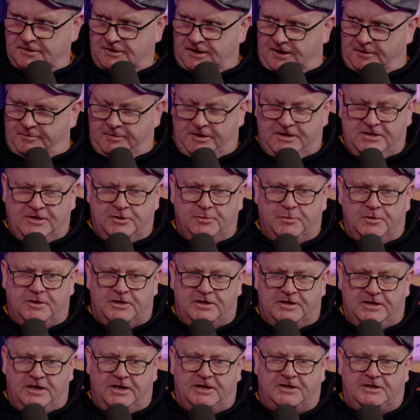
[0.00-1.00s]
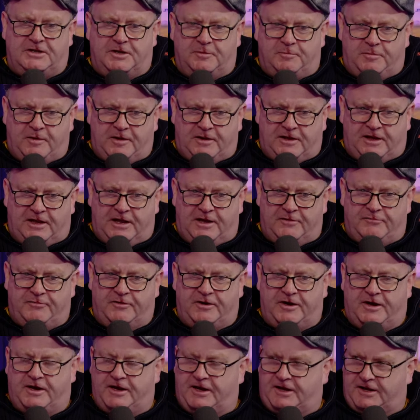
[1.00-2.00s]
I mean, you would need to be living
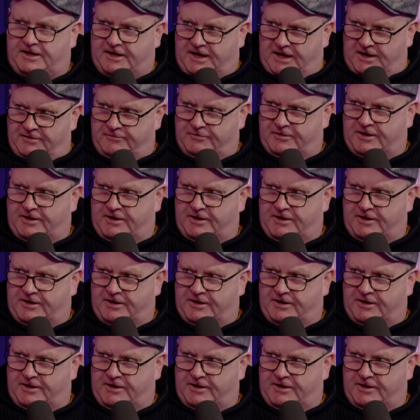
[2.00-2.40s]
in a cave